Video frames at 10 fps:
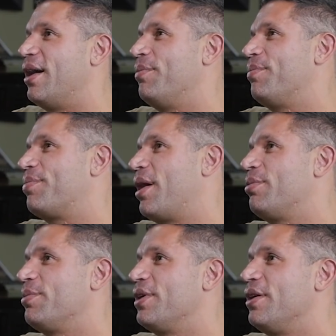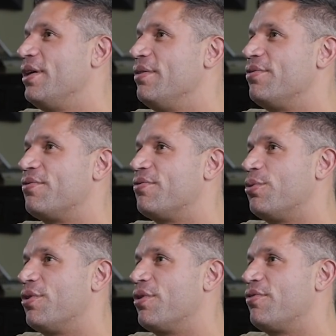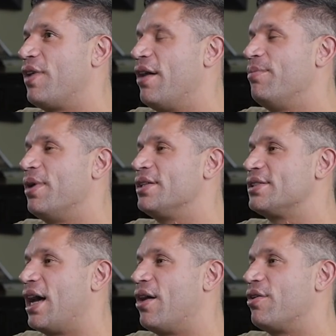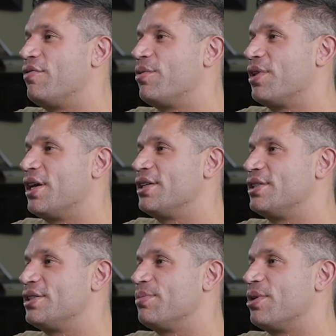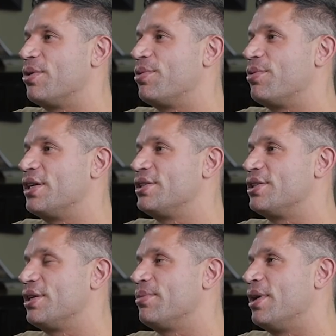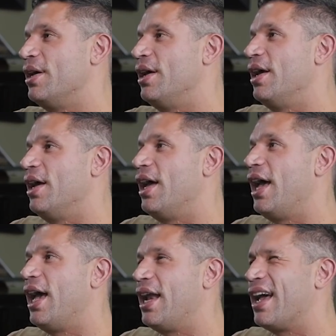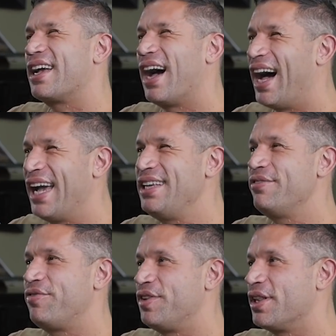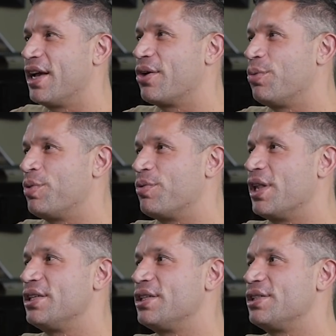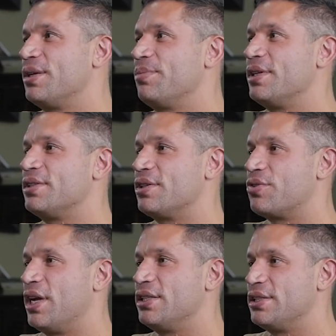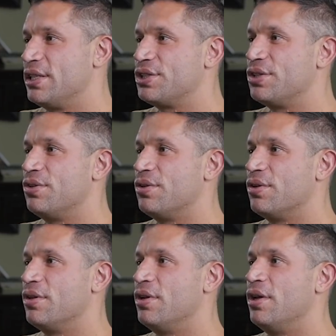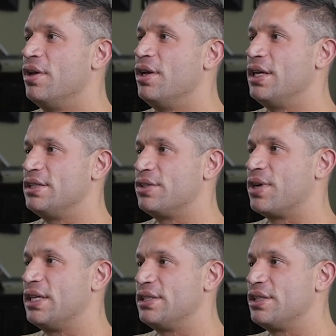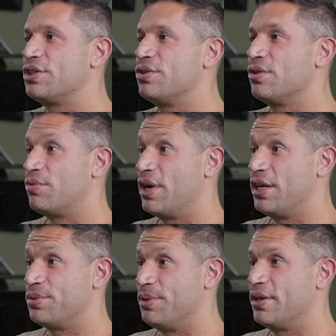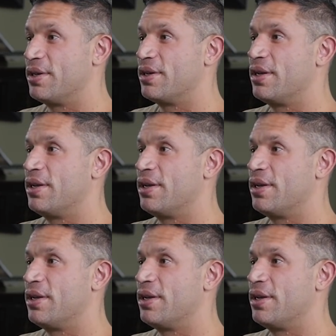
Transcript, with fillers: I'm probably 4 or 5 months out of the relationship, the open relationship. And I kind of feel like open relationship is a transitional arrangement.